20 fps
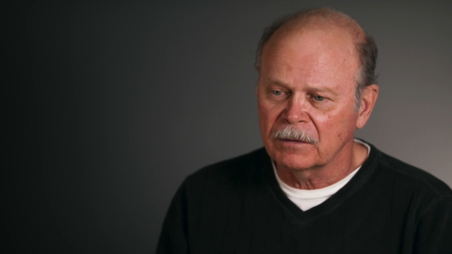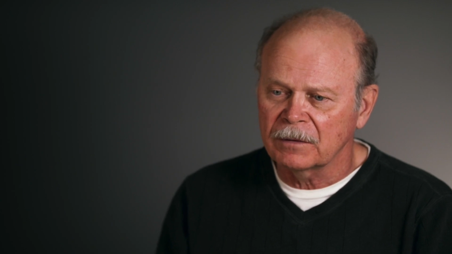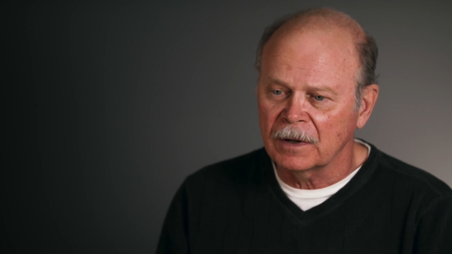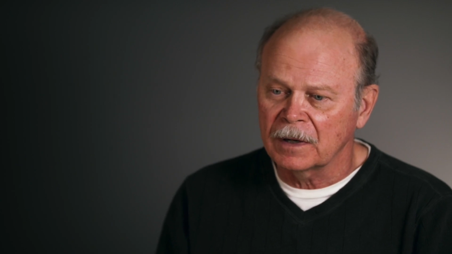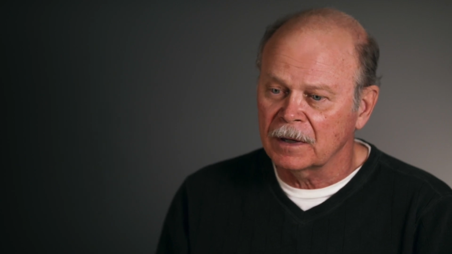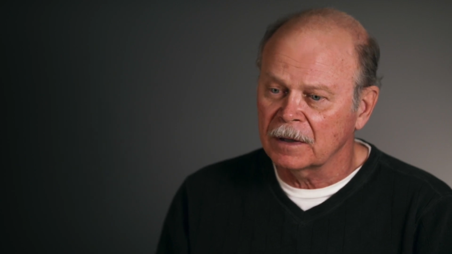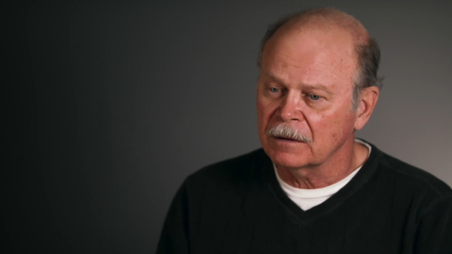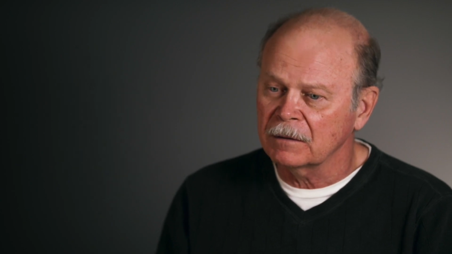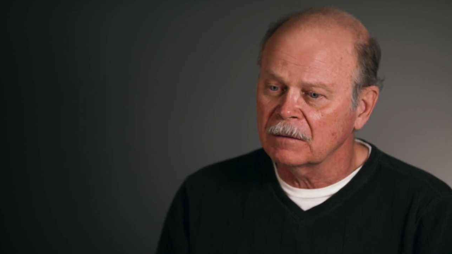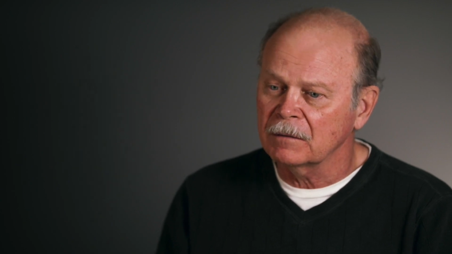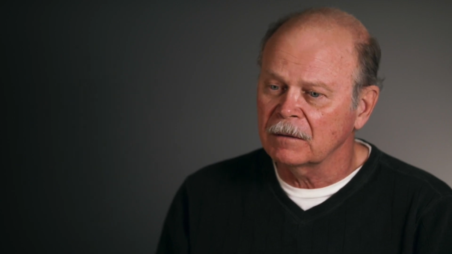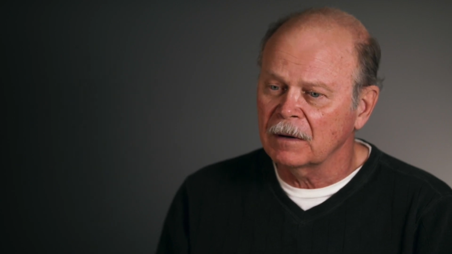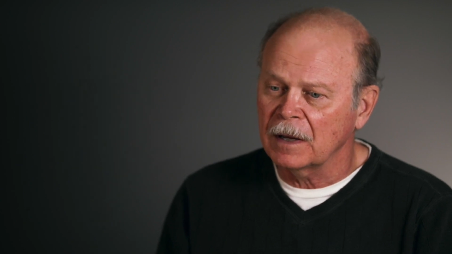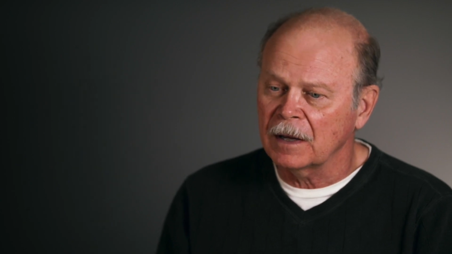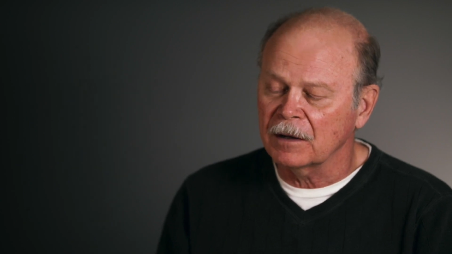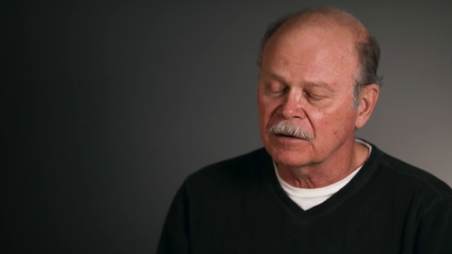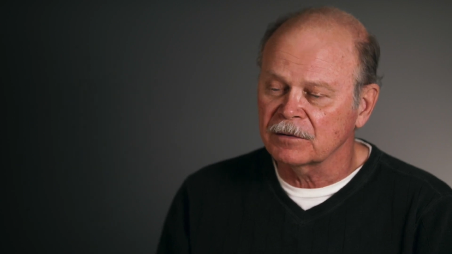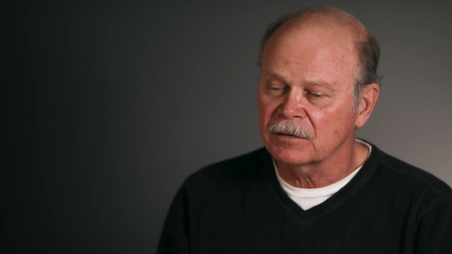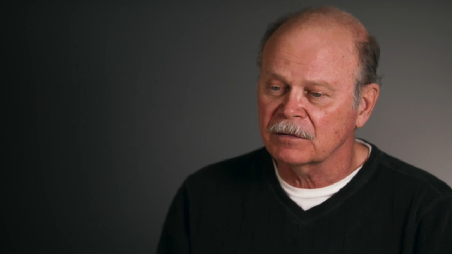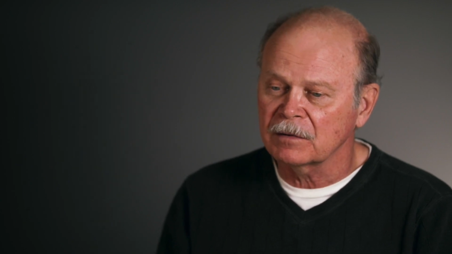that
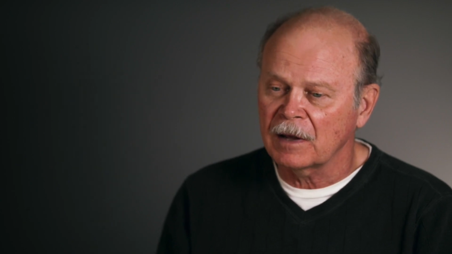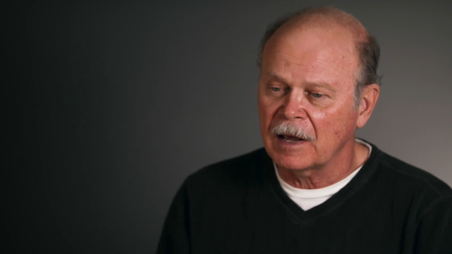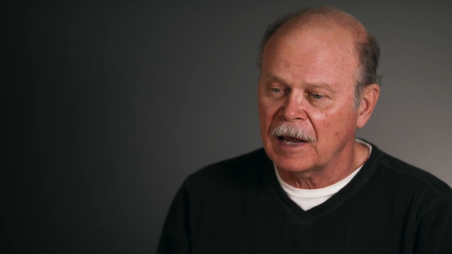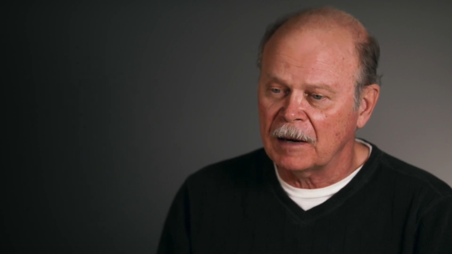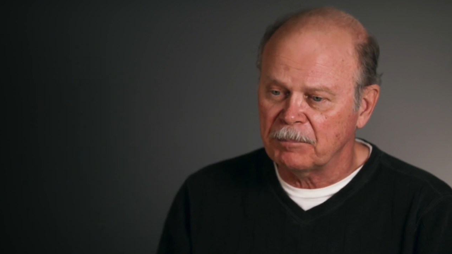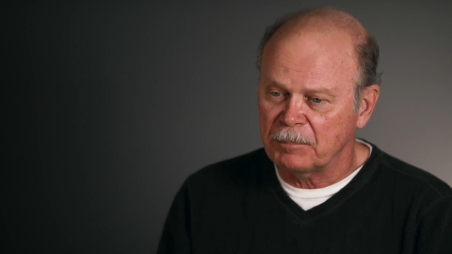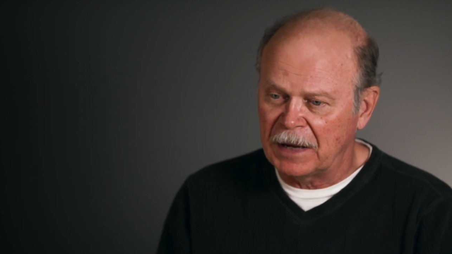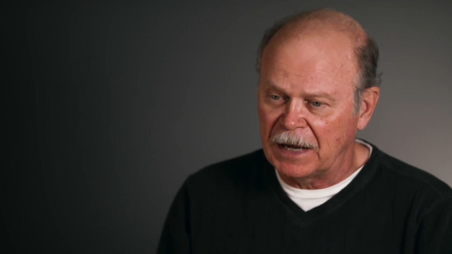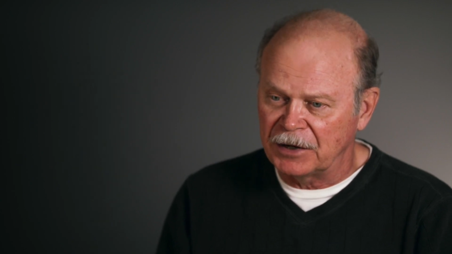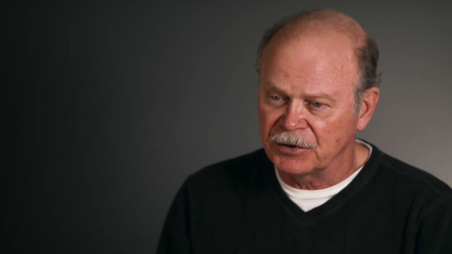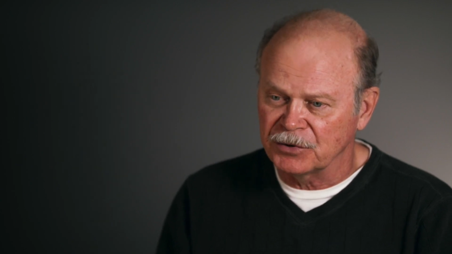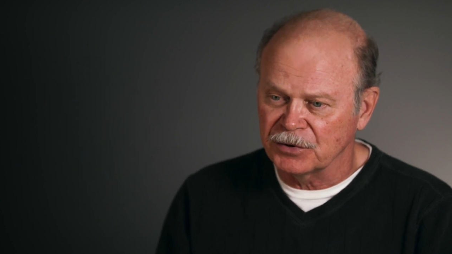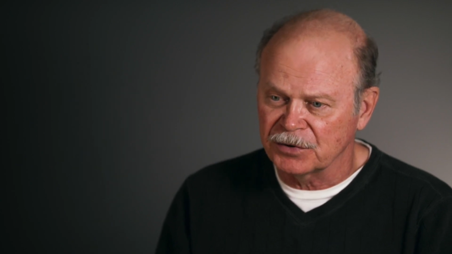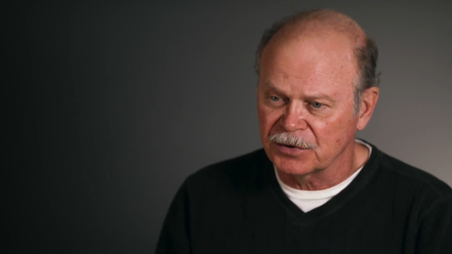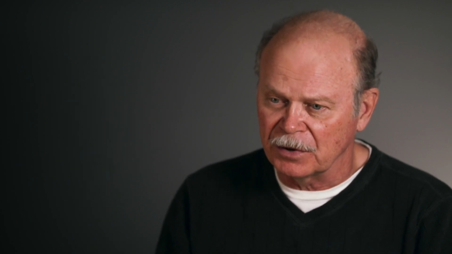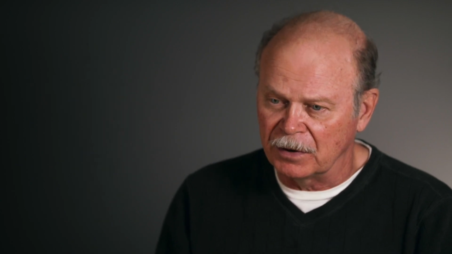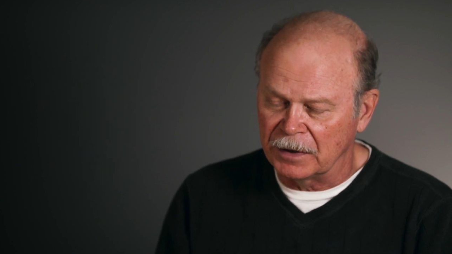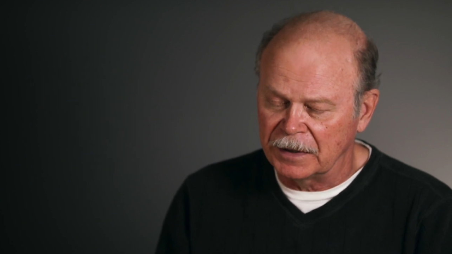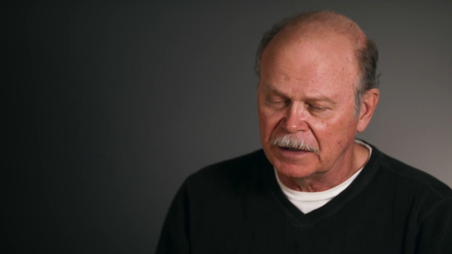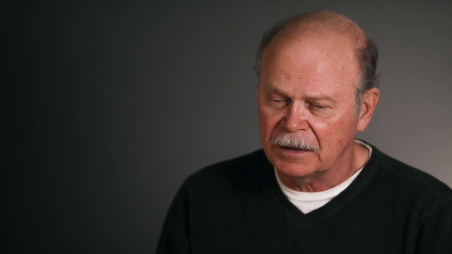has hat
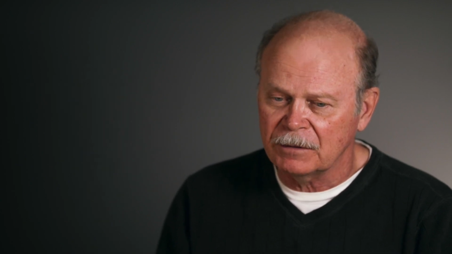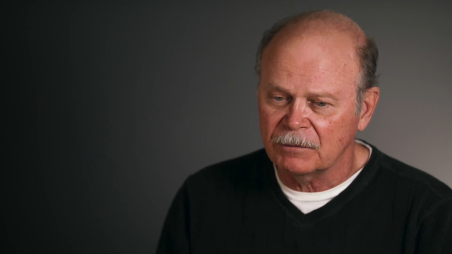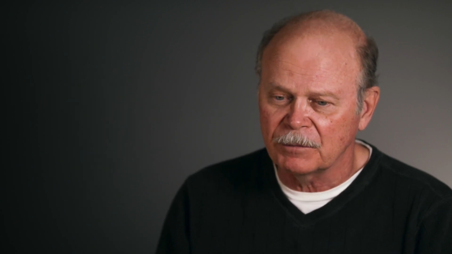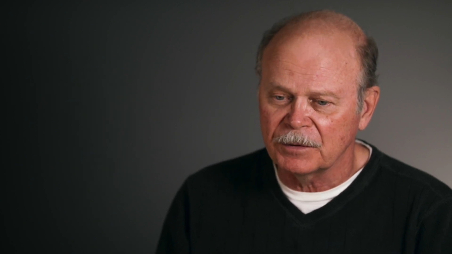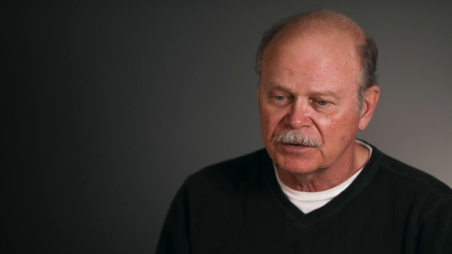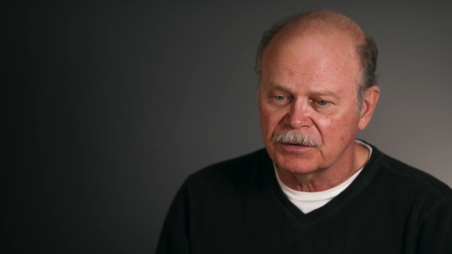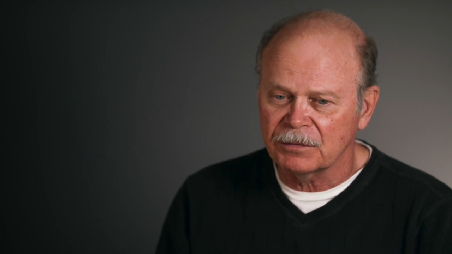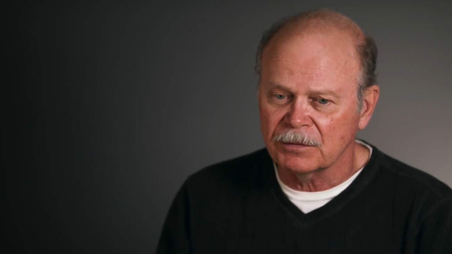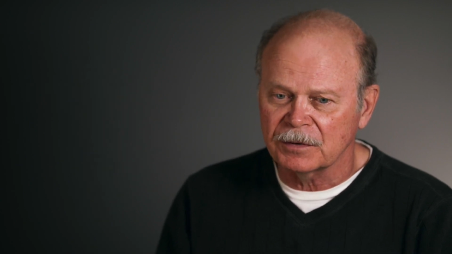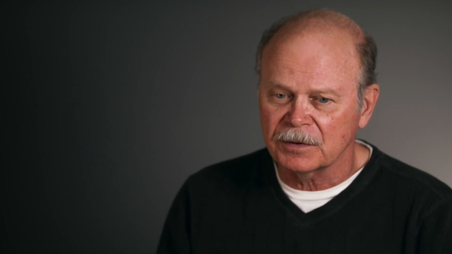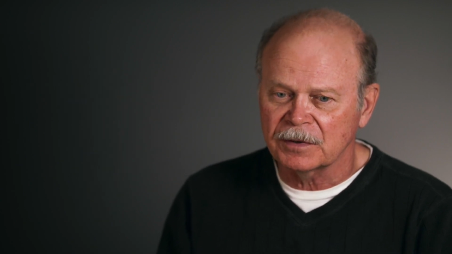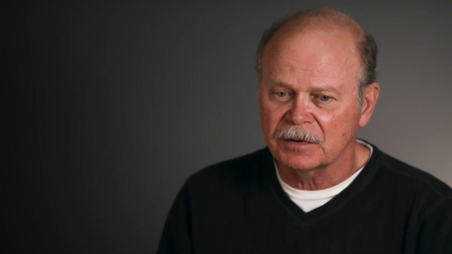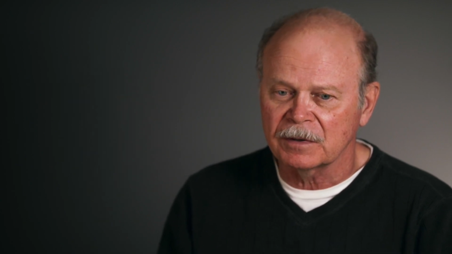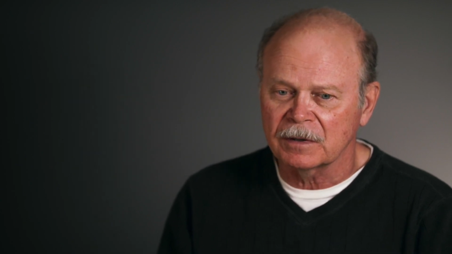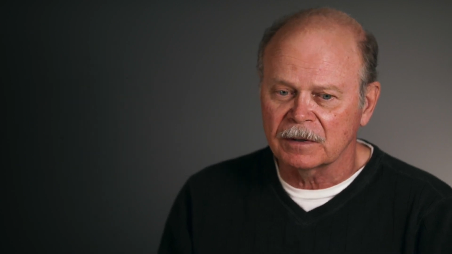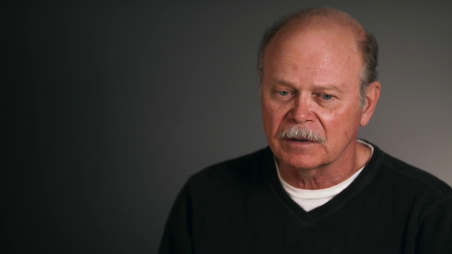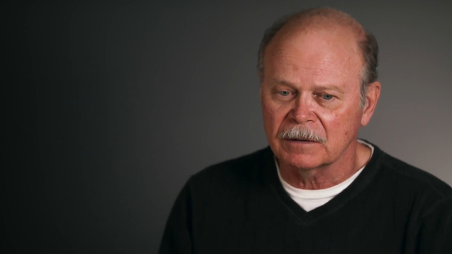badges on it, which was